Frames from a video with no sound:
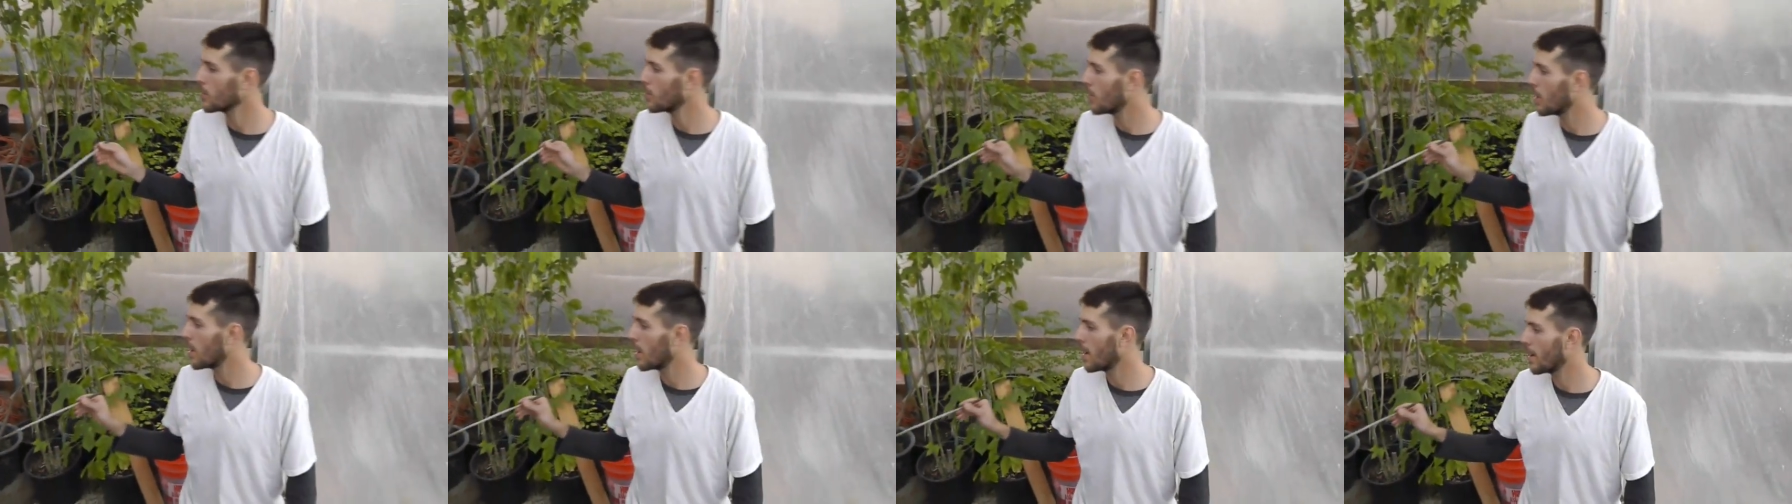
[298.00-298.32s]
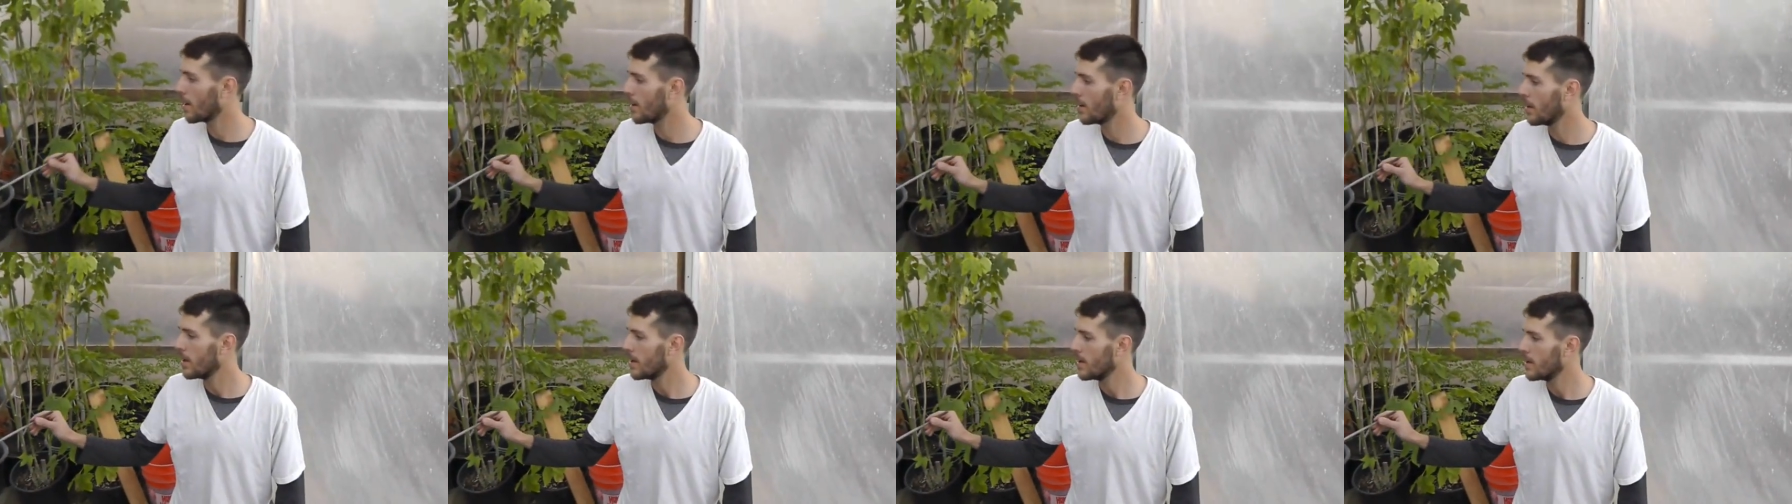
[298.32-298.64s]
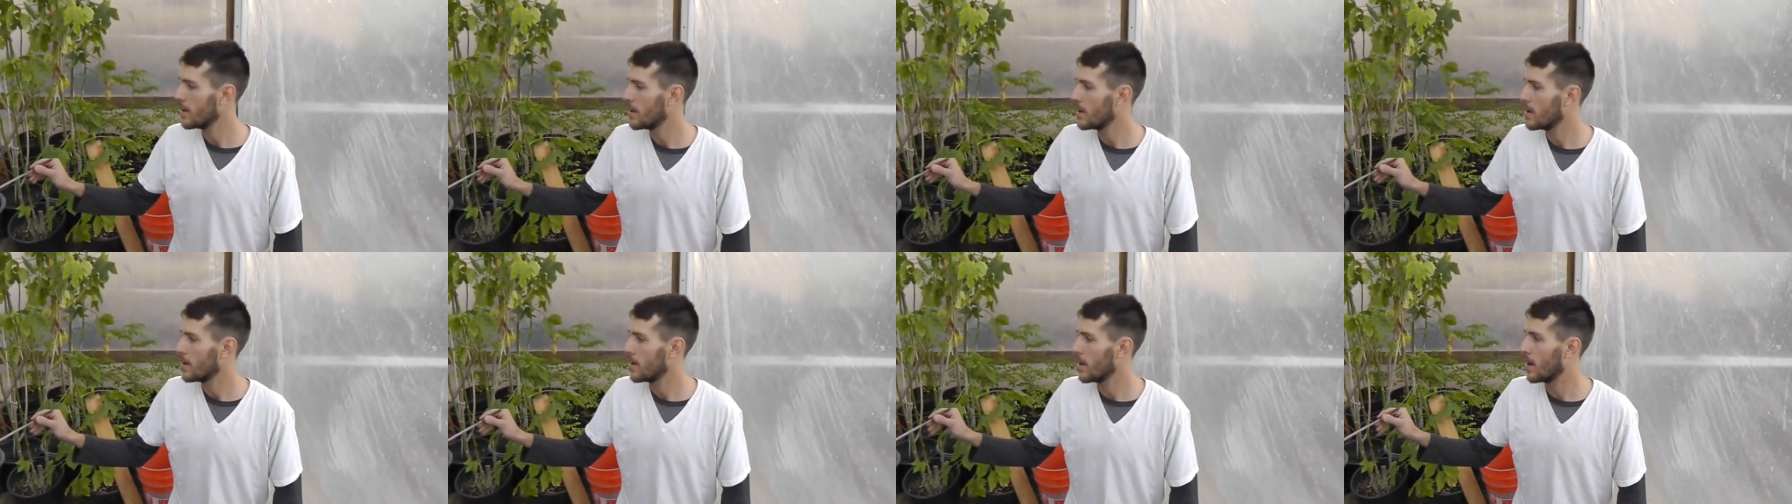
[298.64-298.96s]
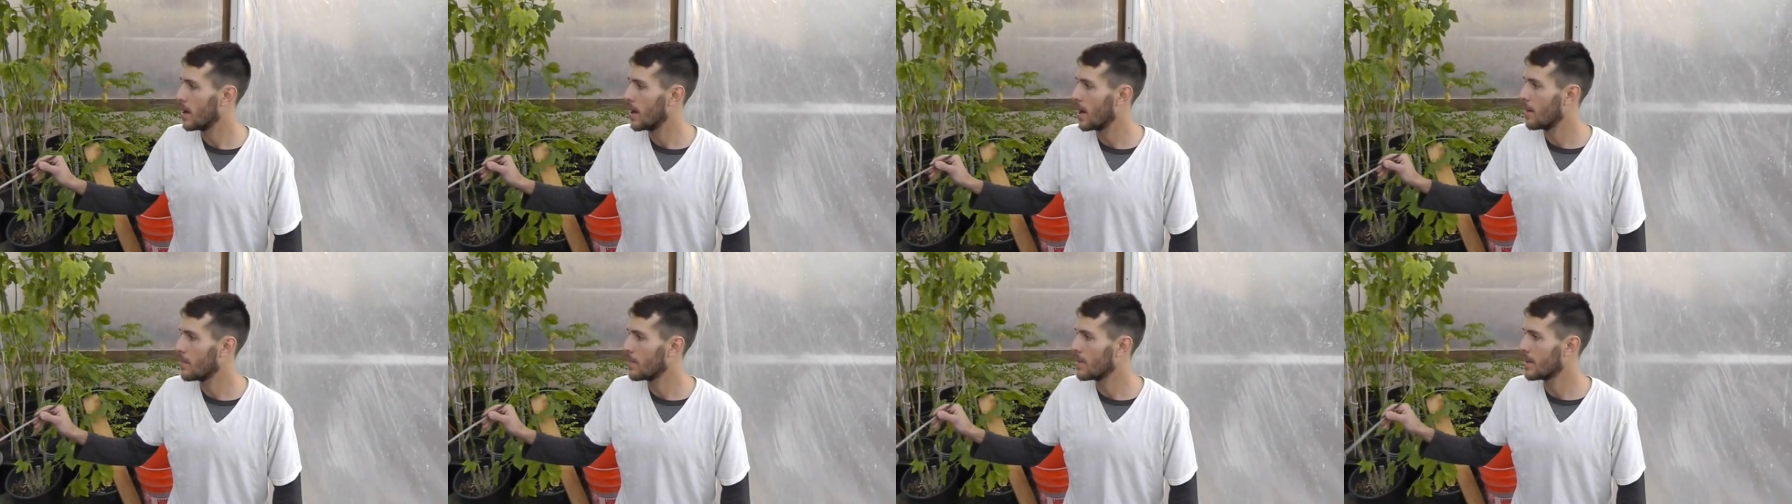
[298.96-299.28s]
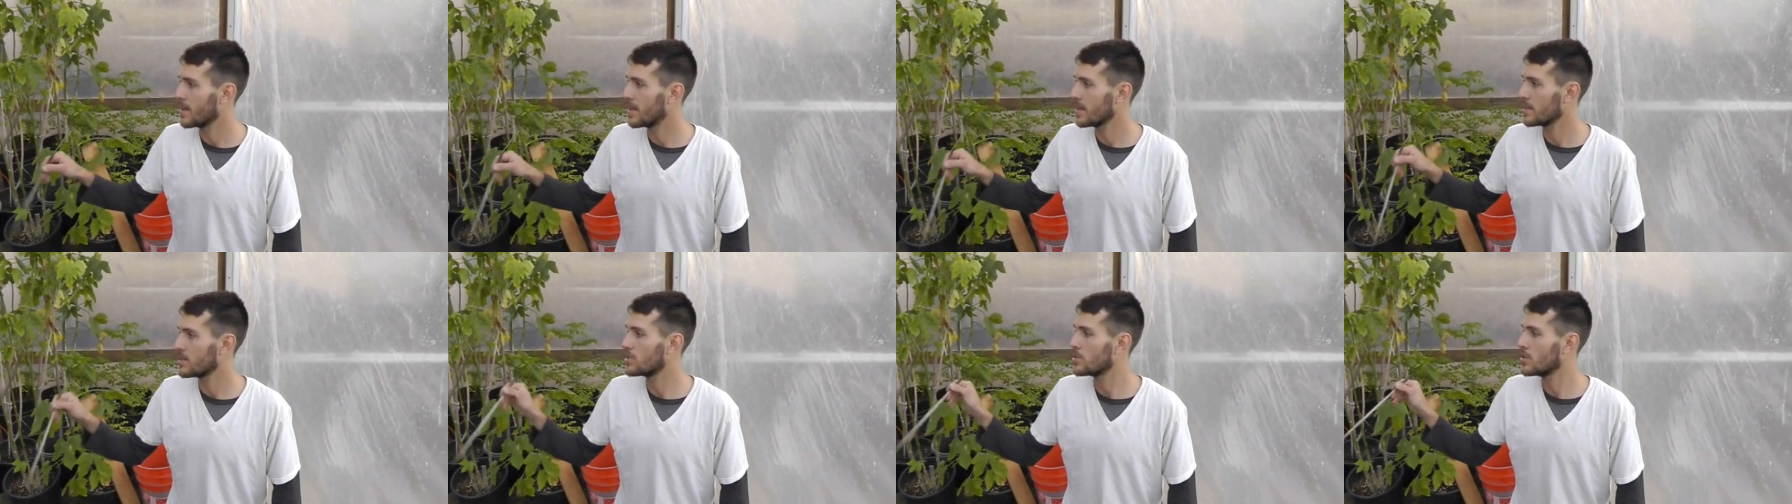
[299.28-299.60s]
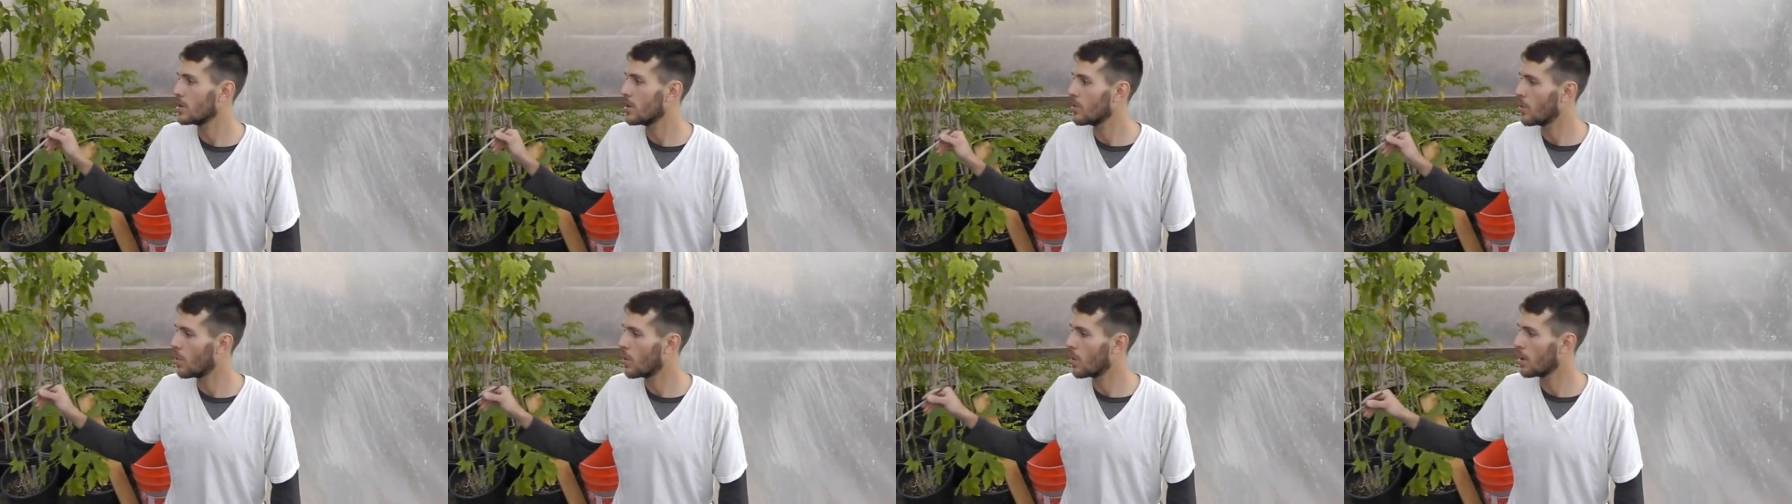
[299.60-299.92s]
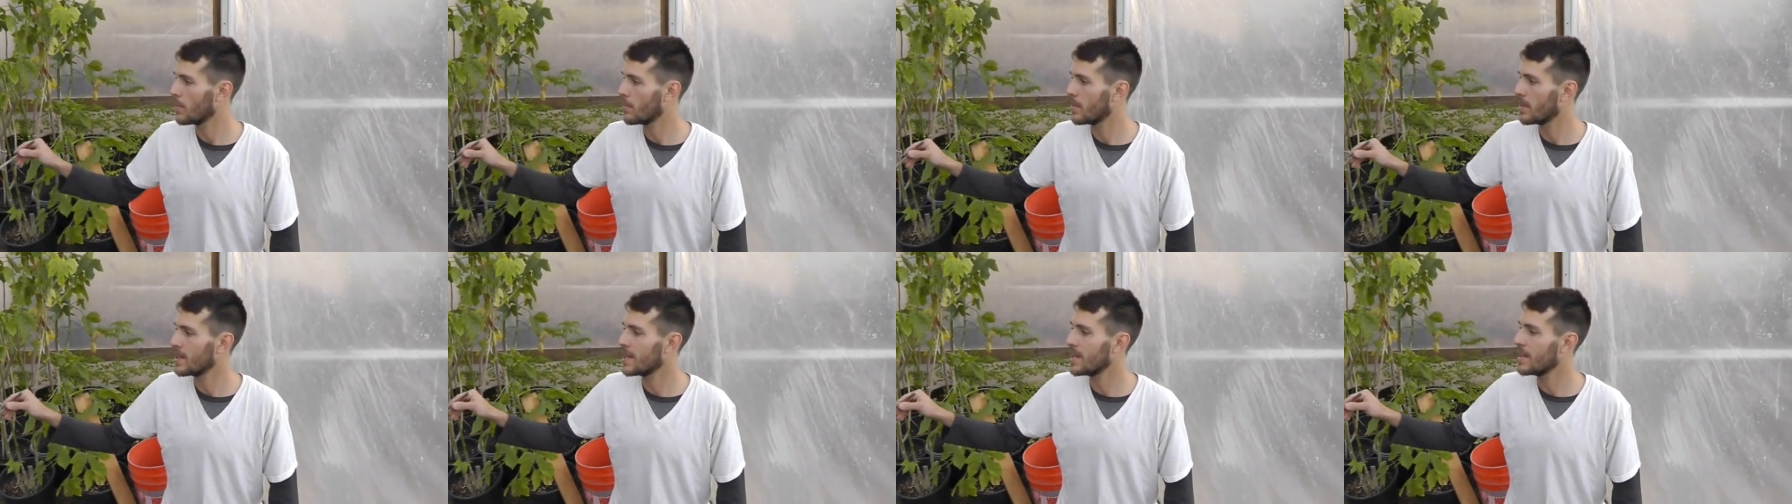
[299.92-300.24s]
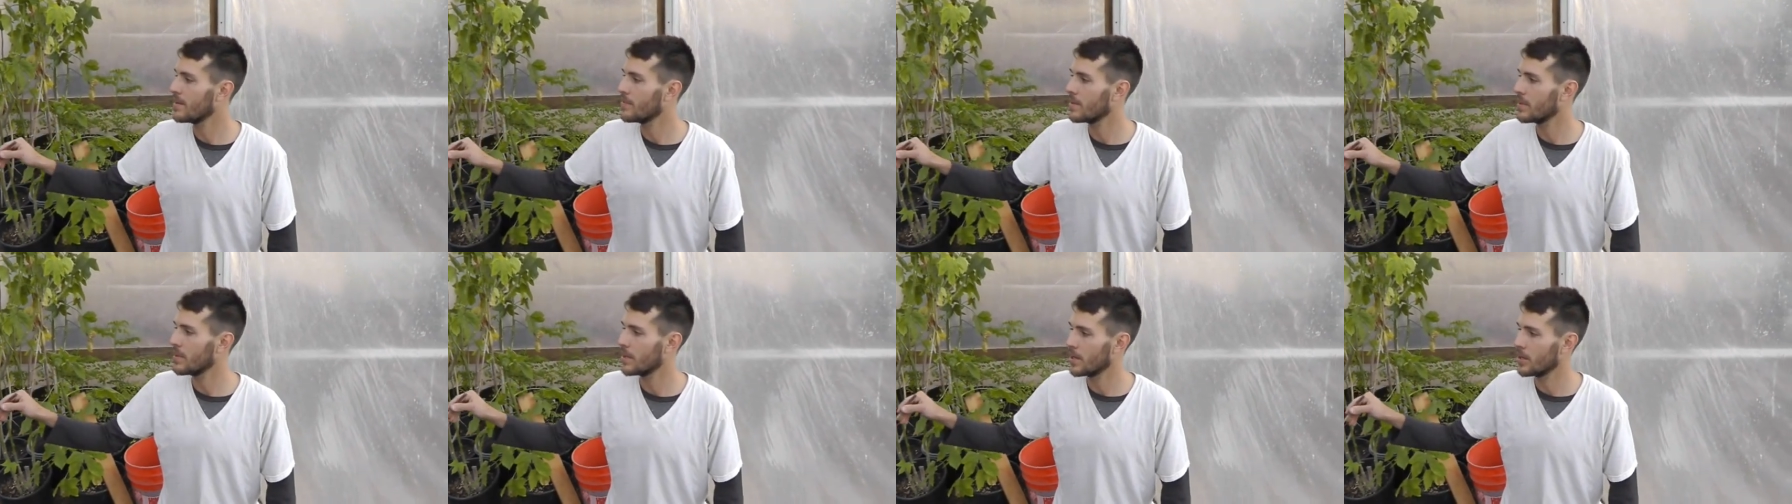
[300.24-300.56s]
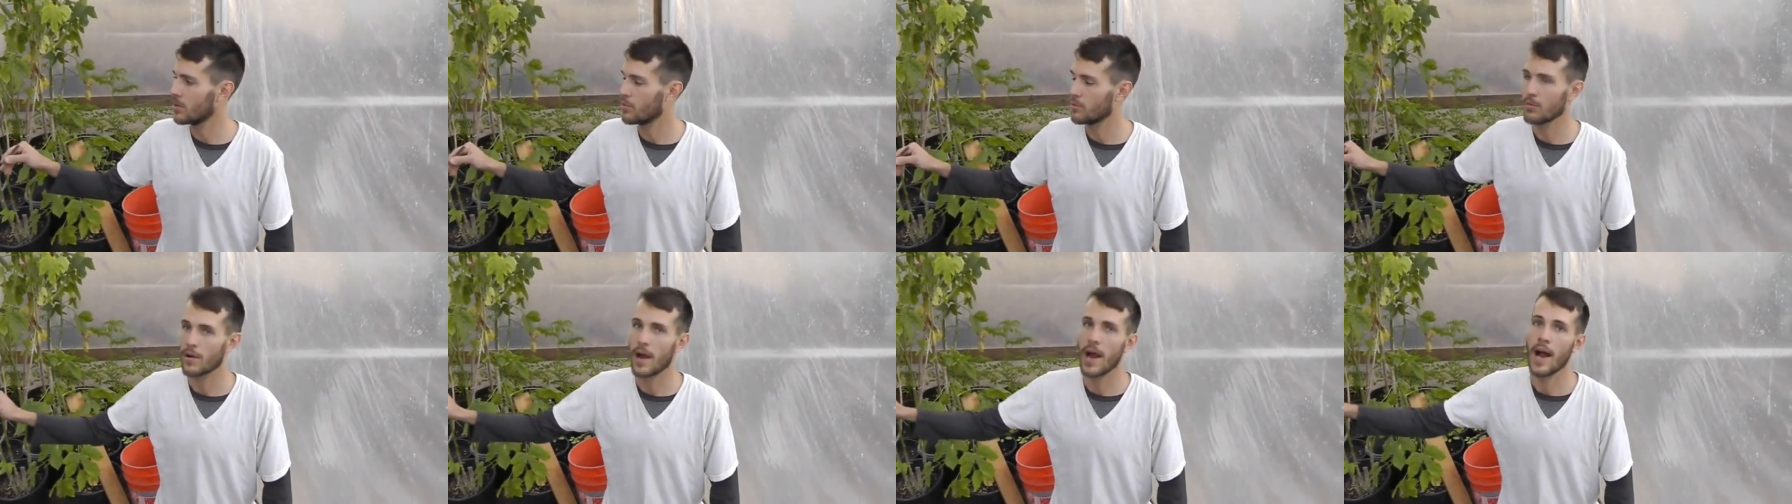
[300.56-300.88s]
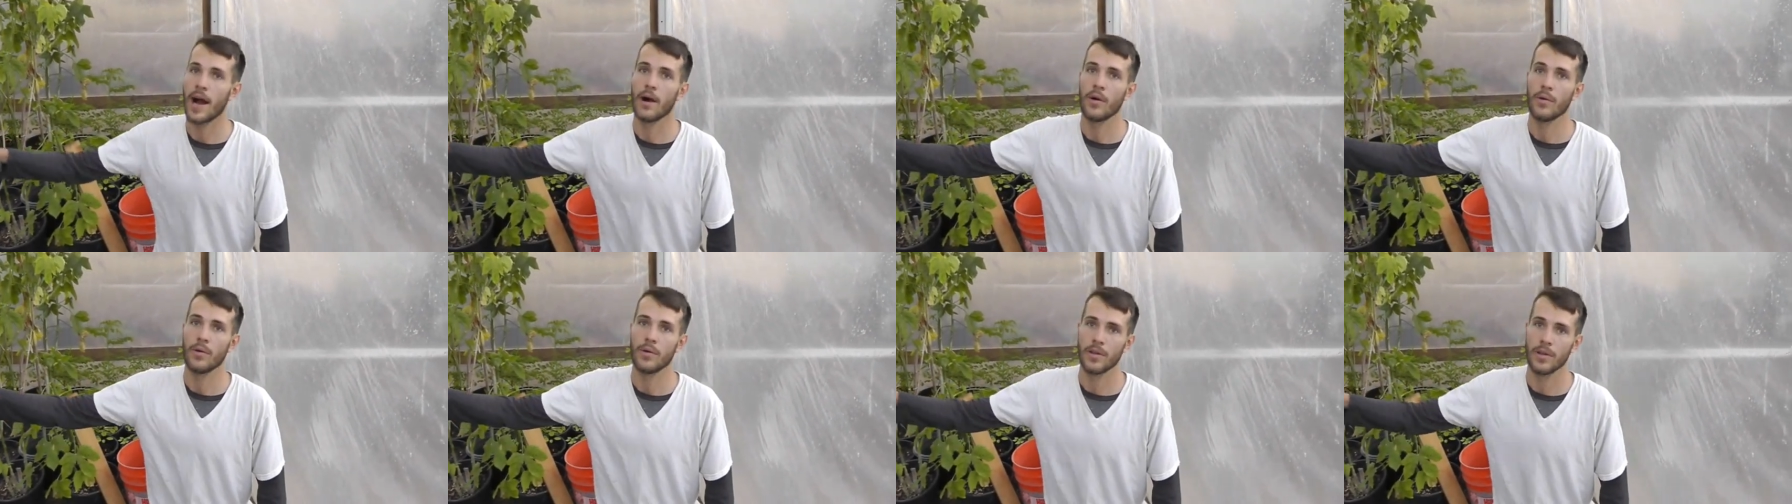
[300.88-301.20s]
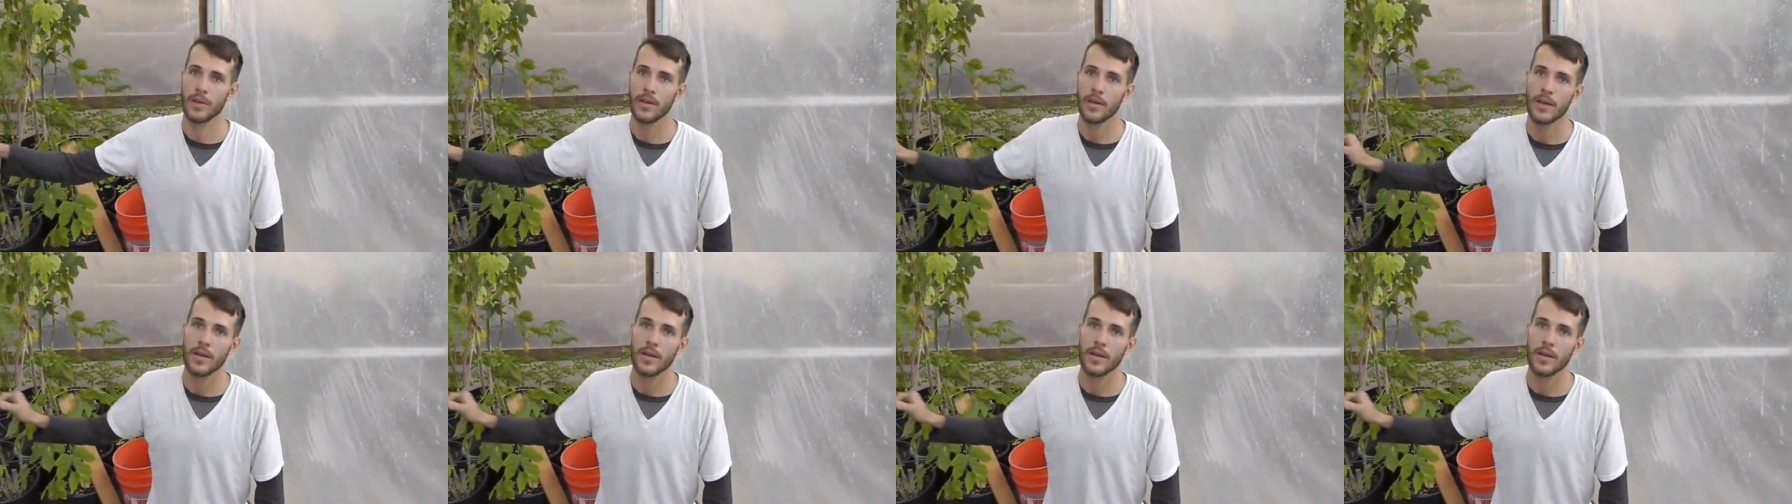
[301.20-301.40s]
a while um, it gets so warm that even the ground